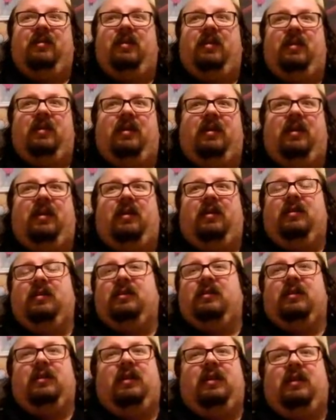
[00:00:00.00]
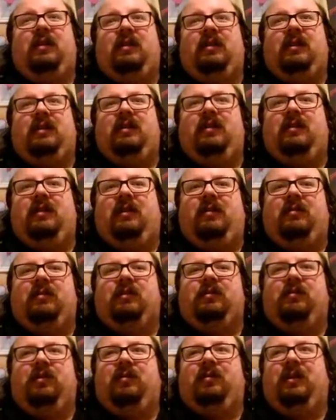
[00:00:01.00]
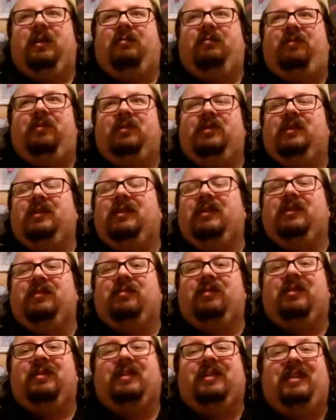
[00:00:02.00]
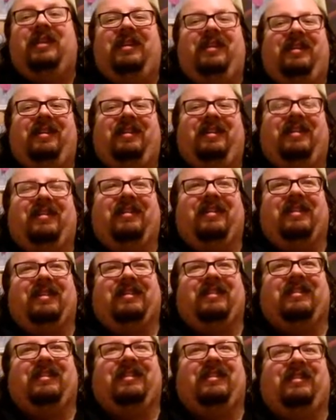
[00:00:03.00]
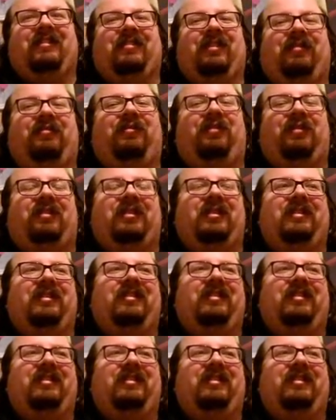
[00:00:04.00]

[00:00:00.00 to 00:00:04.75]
and honestly, God, that was one of my first ideas when I started doing this, is doing a full